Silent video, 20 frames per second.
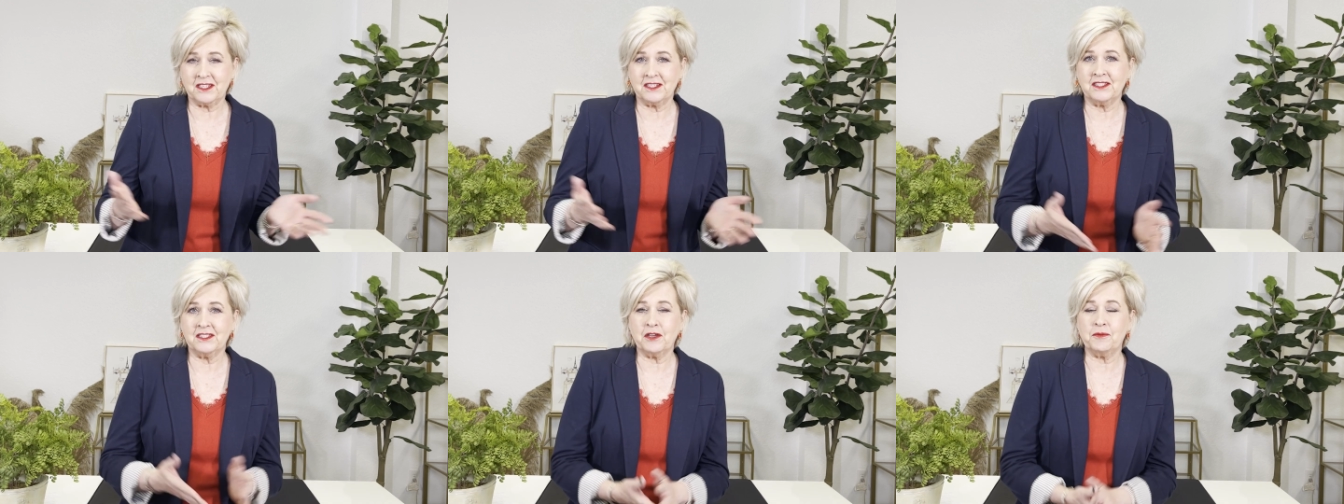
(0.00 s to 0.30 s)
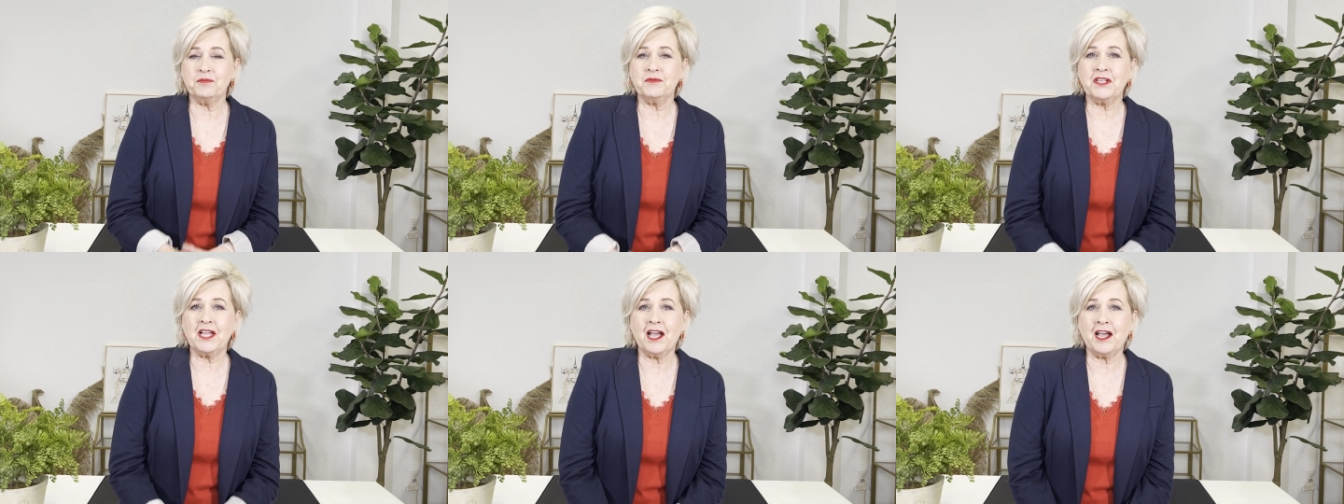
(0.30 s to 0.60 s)

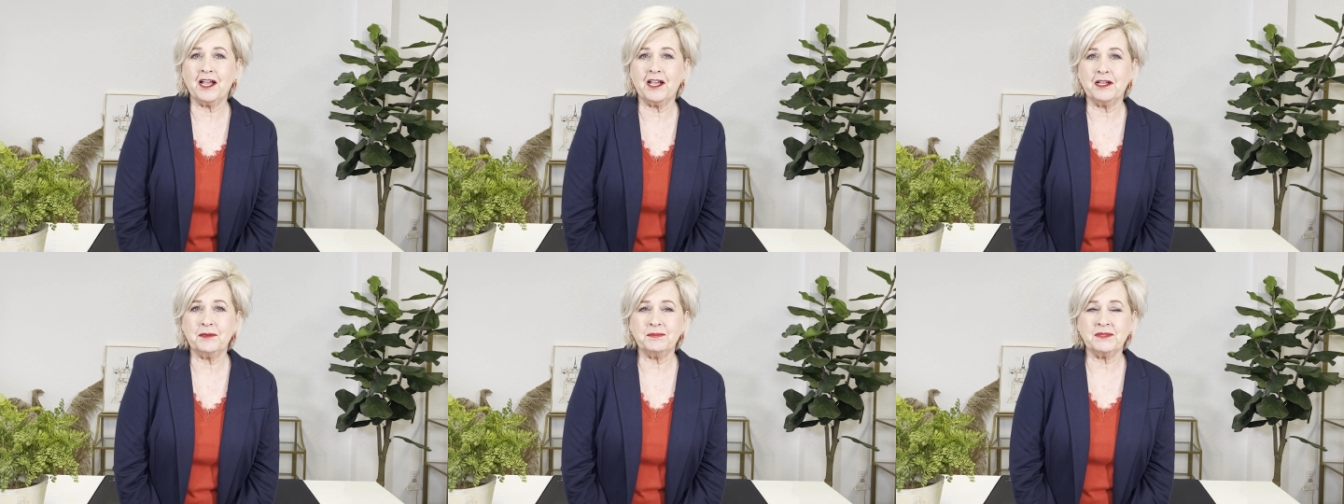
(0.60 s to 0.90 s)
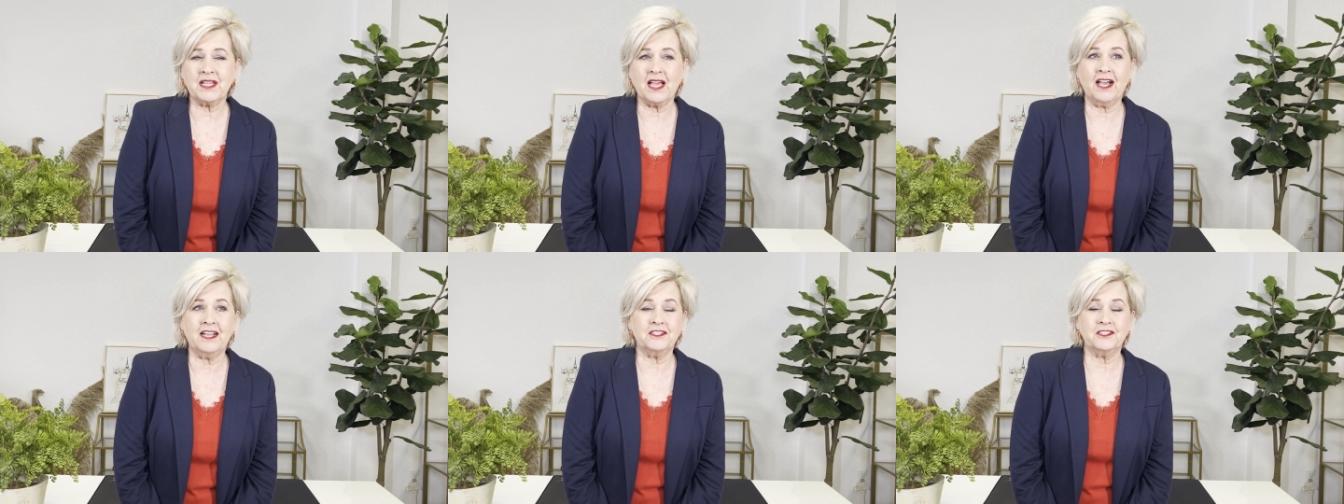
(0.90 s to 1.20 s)
Sometimes
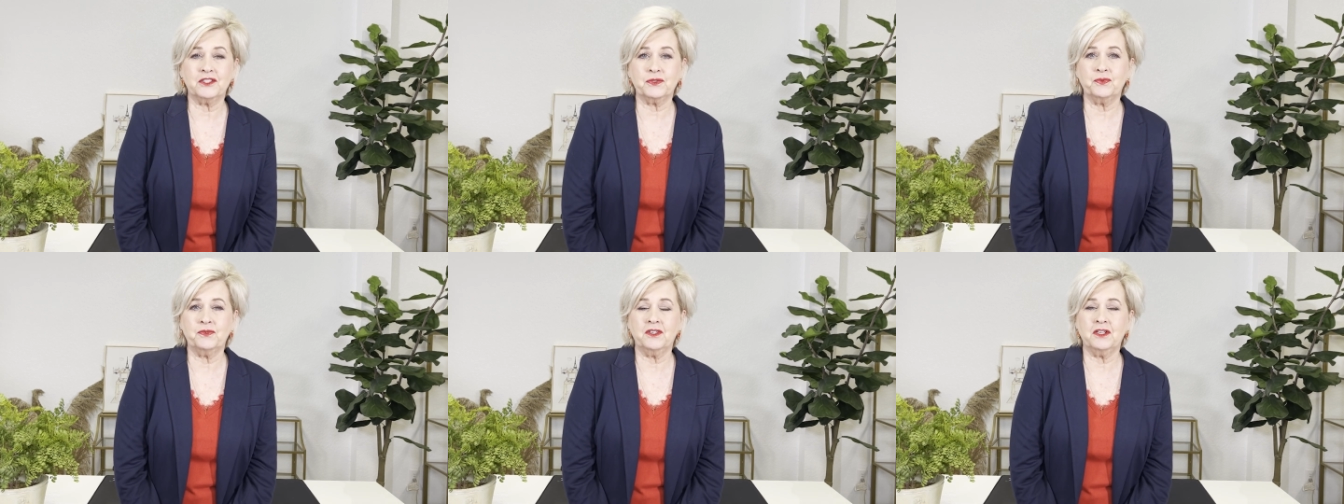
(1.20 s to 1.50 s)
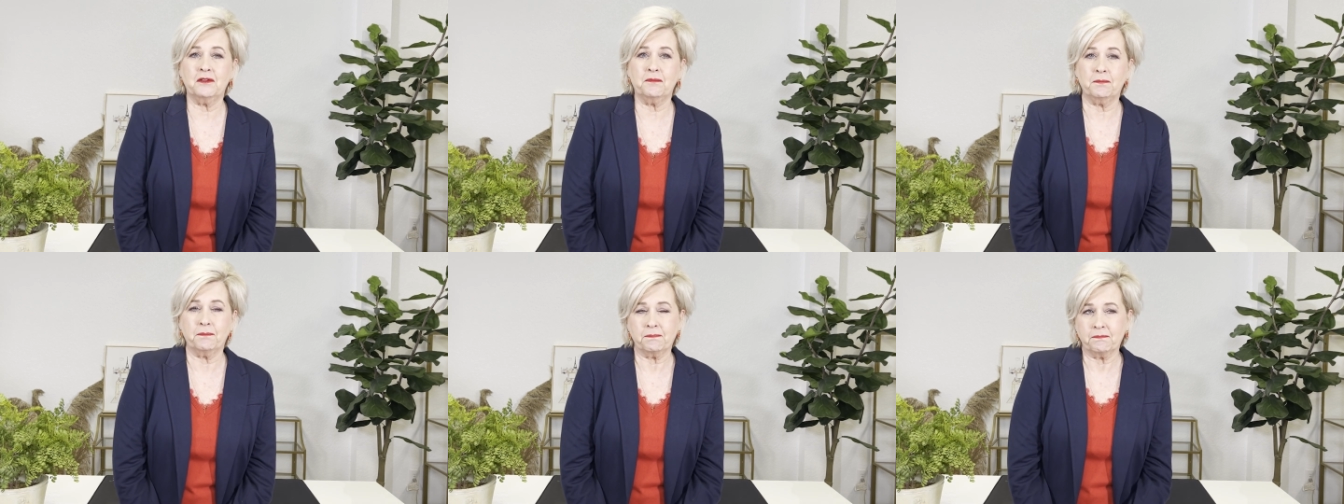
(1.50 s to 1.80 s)
I just want to,
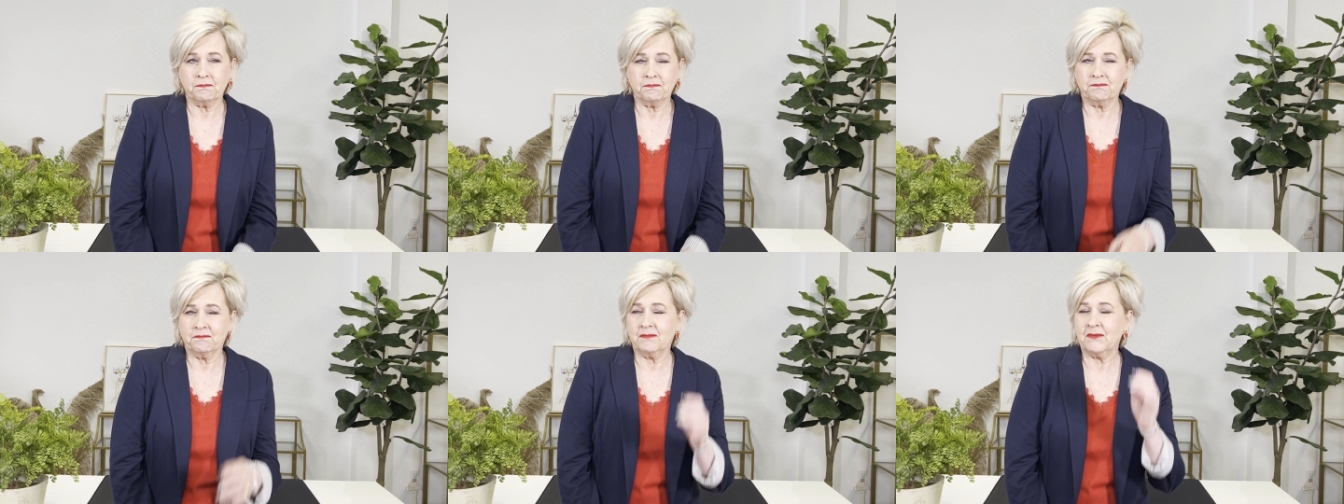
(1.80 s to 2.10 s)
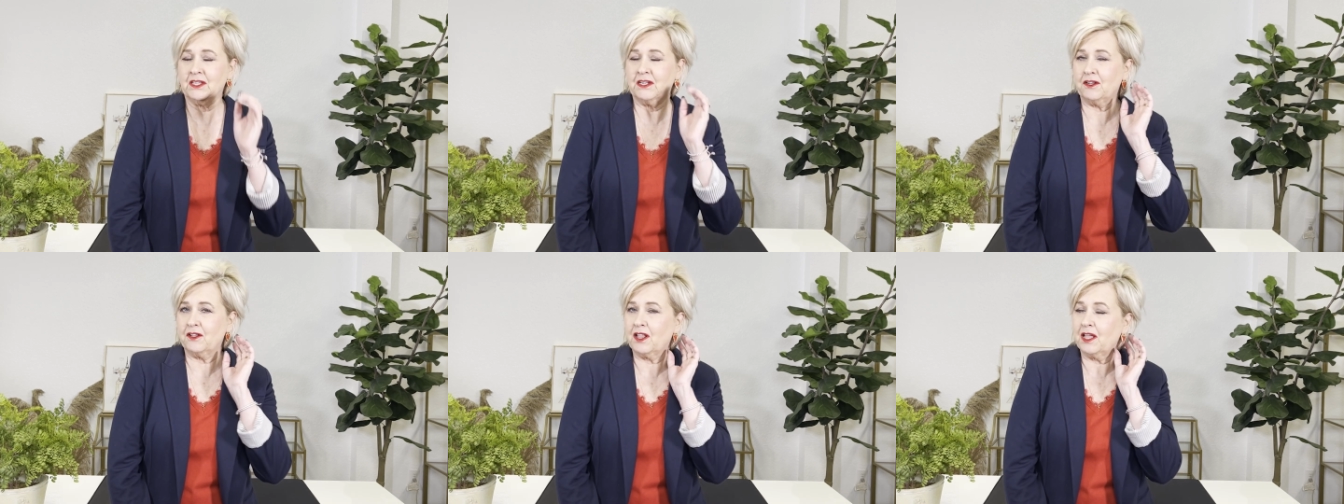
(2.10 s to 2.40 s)

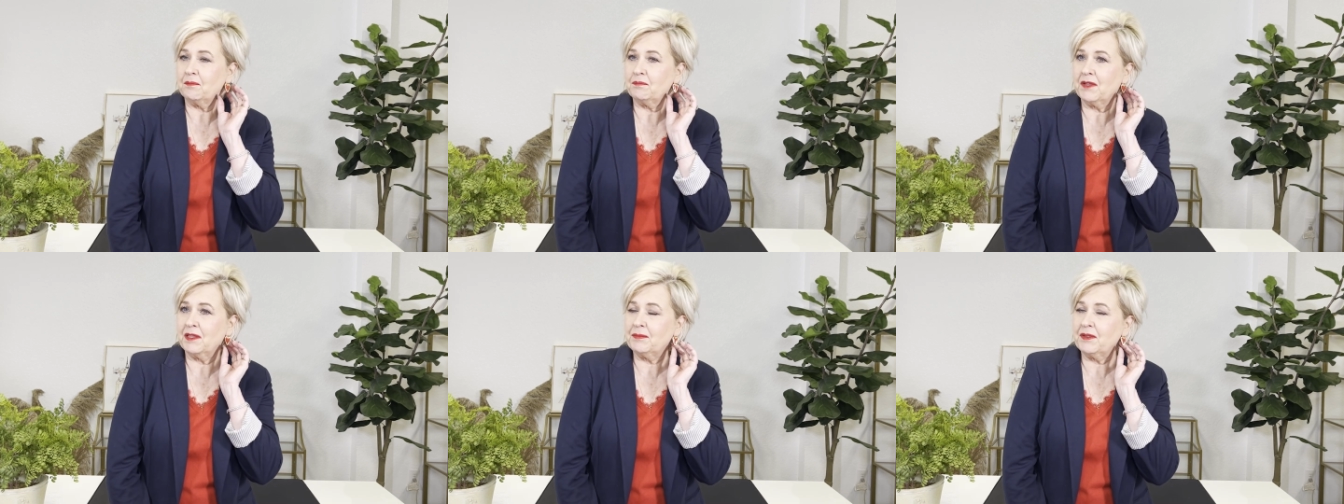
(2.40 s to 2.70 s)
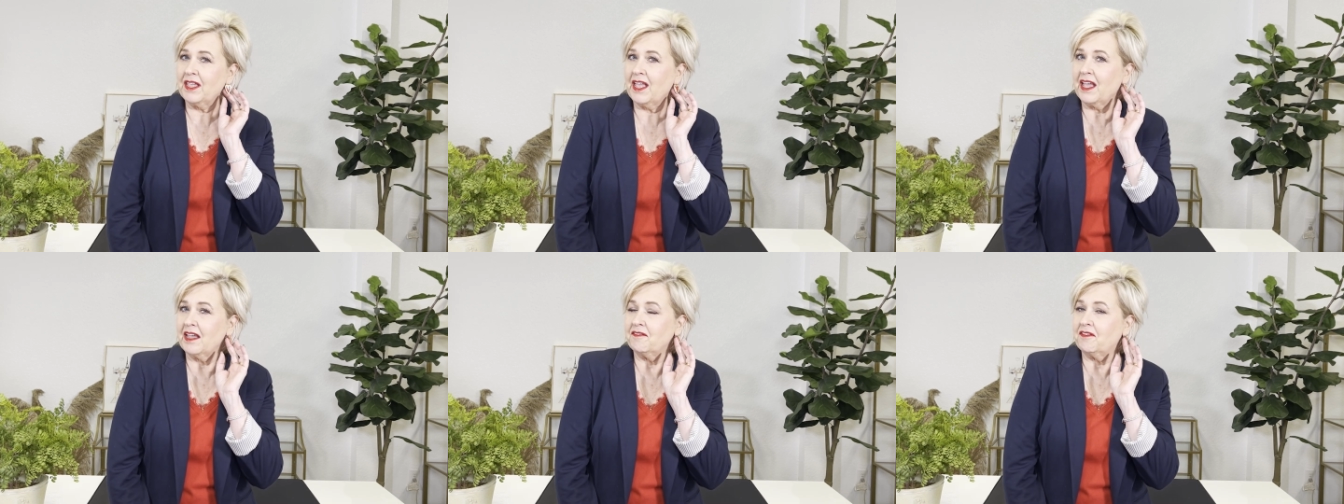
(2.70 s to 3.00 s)
you know, like maybe
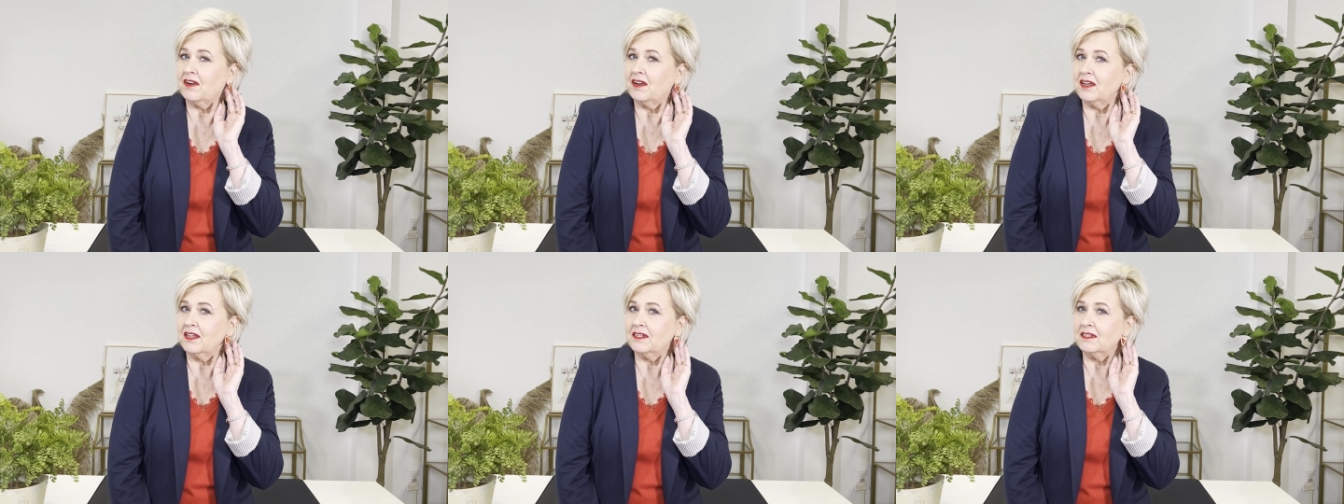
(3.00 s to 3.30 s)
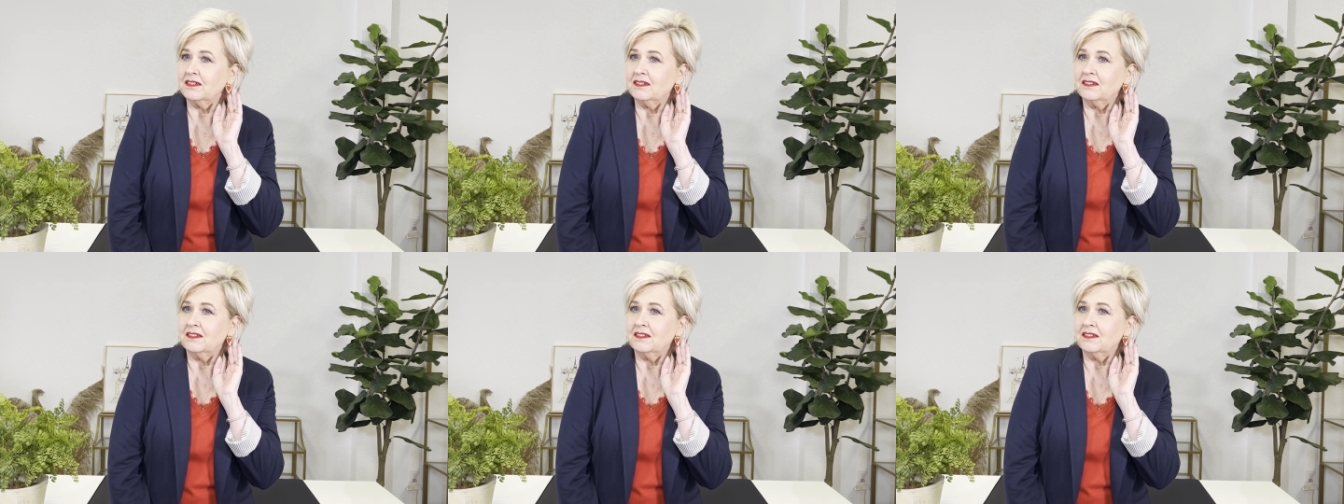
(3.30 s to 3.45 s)
have on